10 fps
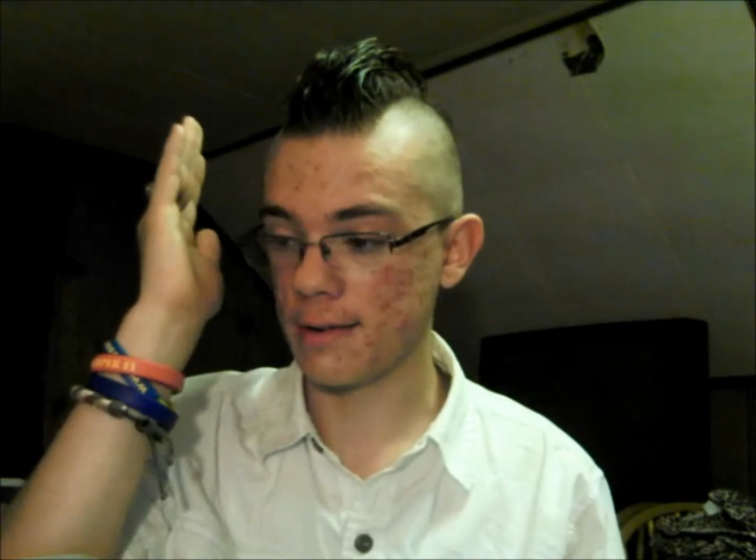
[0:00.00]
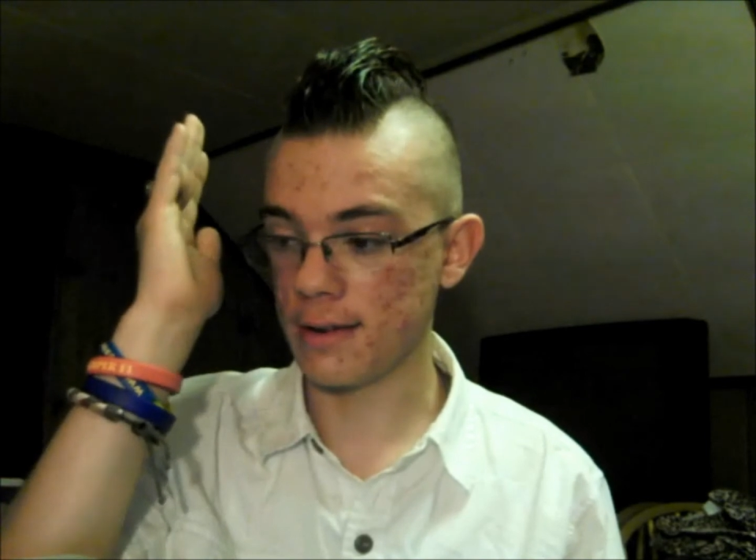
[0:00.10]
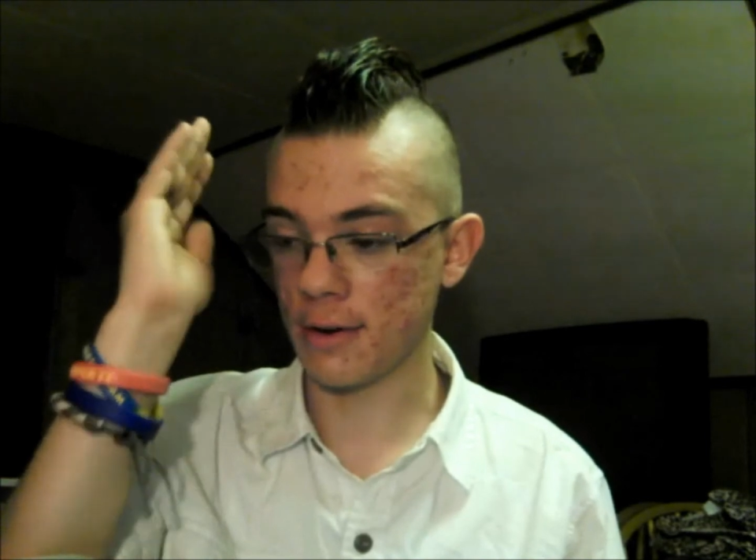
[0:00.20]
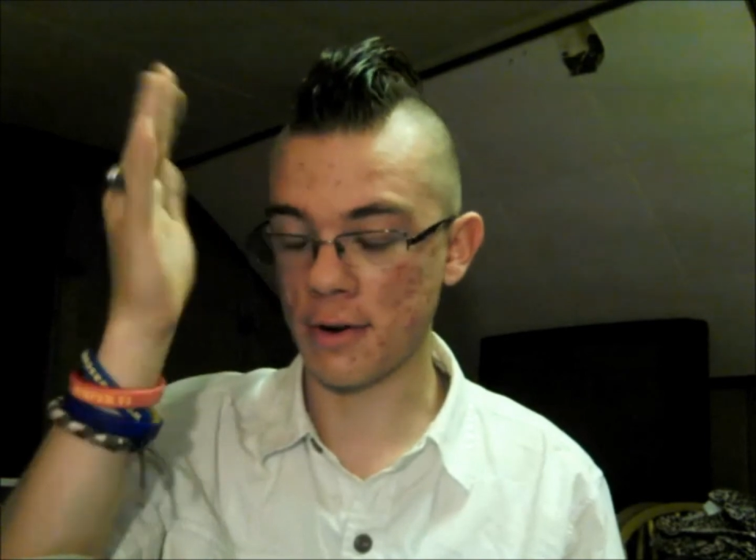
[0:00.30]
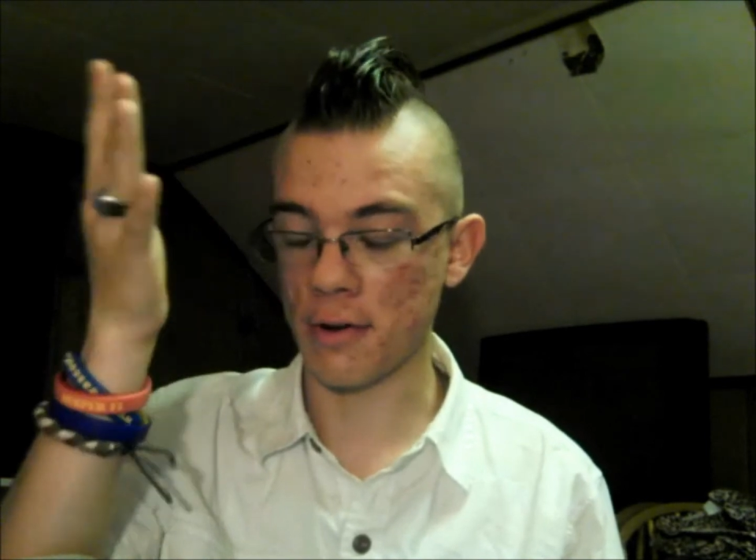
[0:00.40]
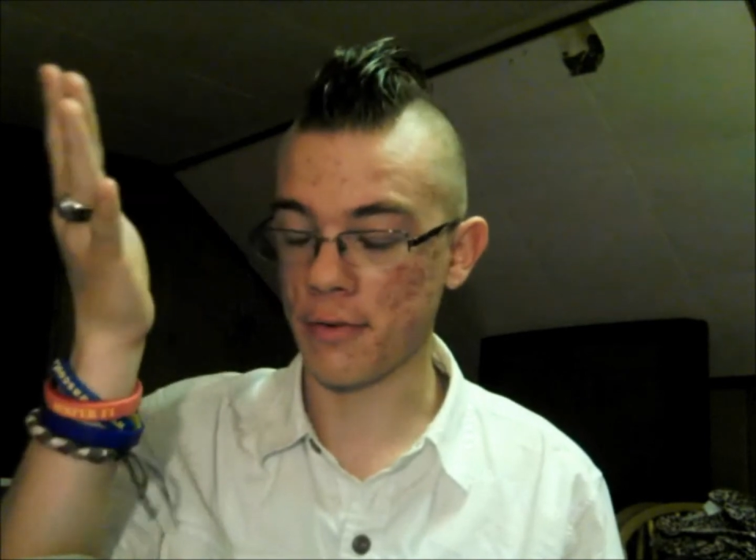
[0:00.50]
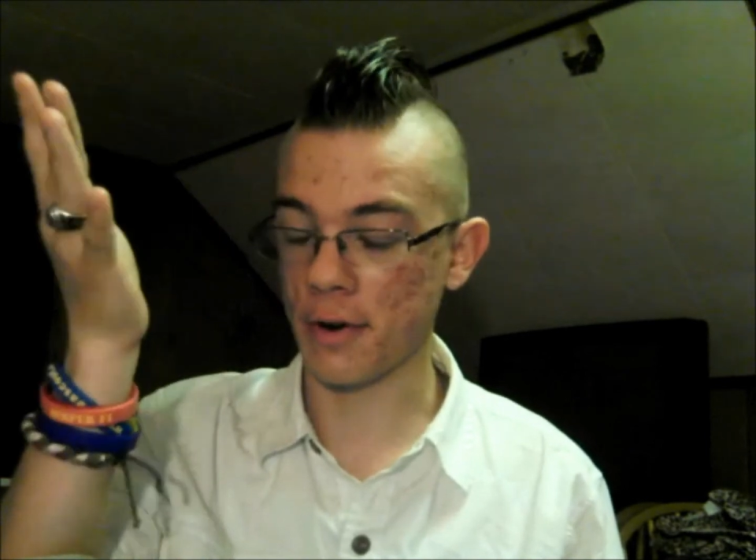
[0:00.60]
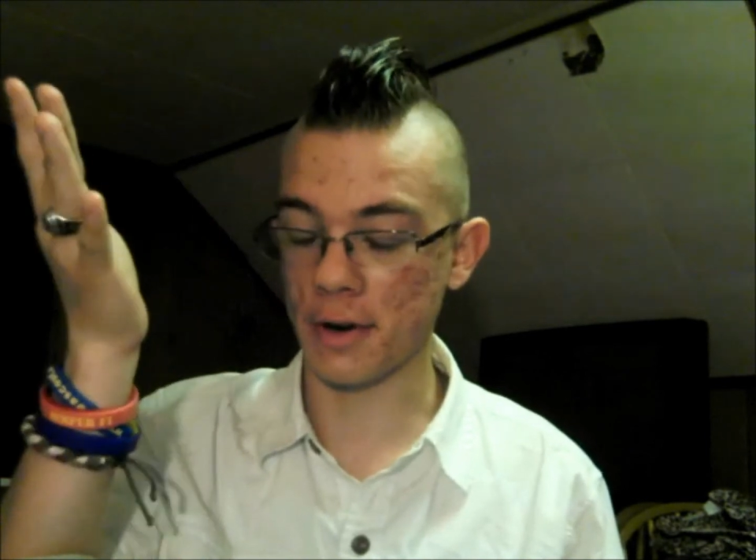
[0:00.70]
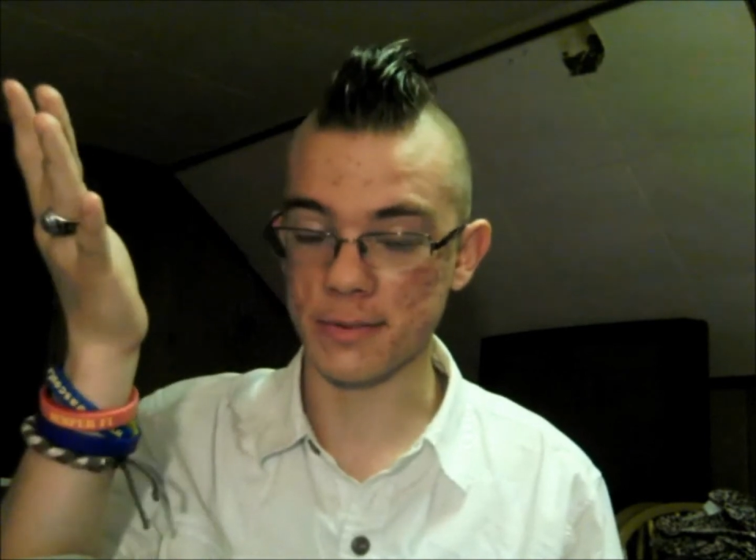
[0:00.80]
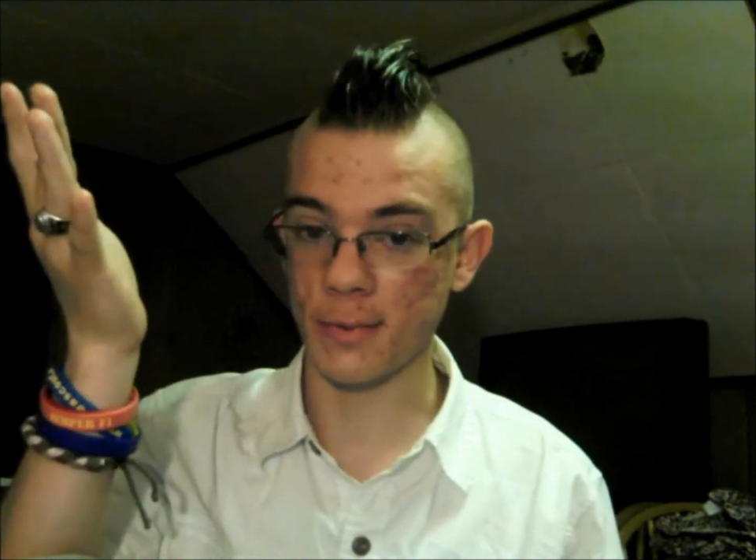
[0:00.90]
Don't know if you're
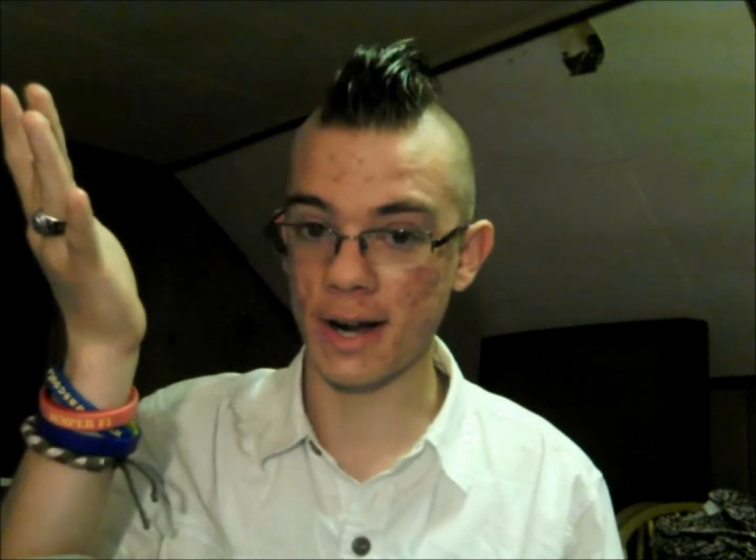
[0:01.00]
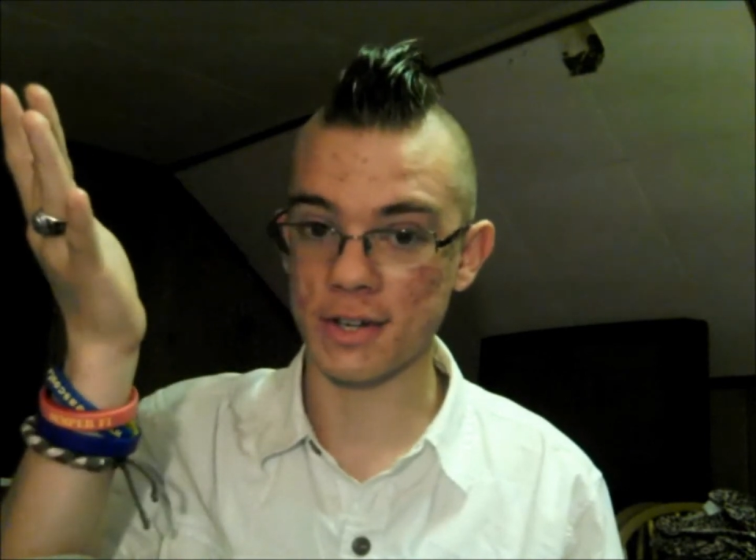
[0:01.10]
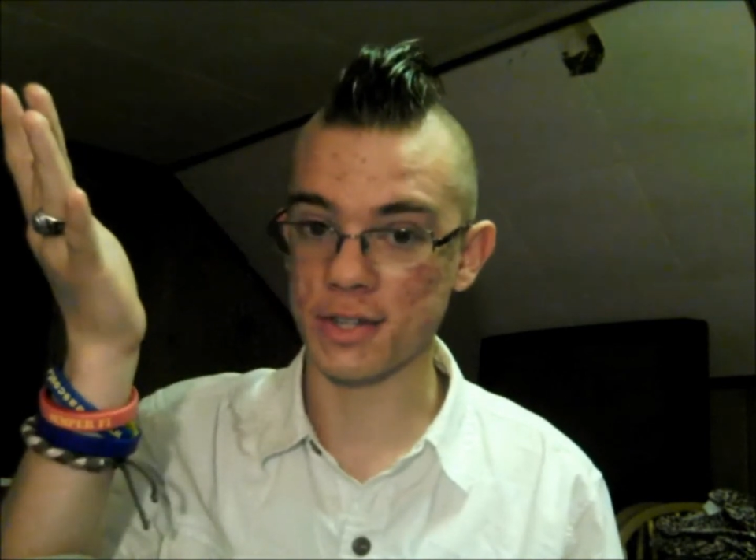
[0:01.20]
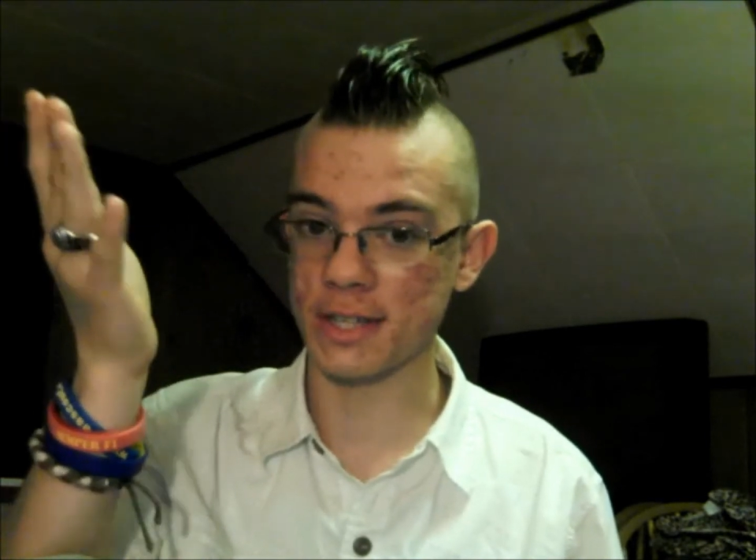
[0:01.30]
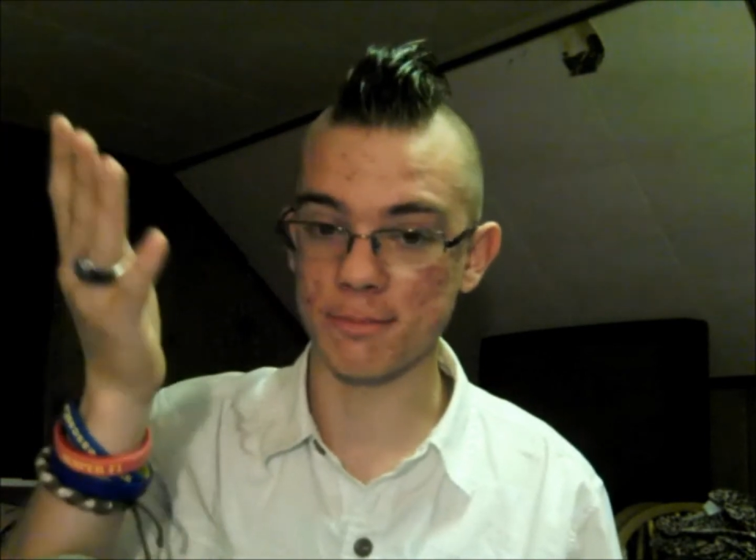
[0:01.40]
going to watch this,